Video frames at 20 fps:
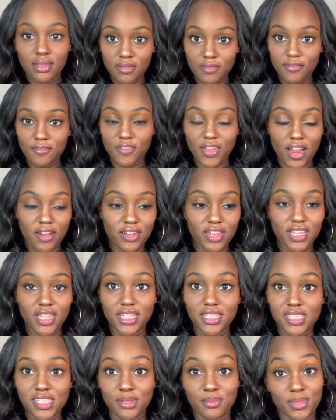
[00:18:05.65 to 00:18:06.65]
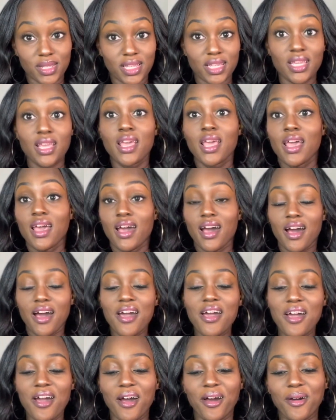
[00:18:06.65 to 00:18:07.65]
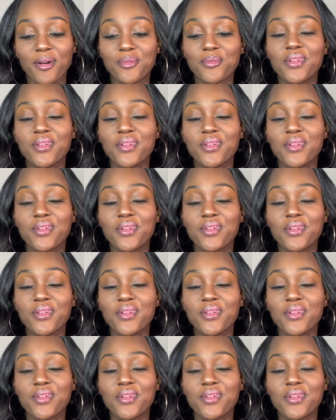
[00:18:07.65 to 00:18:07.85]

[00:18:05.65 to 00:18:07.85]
very good to me, um,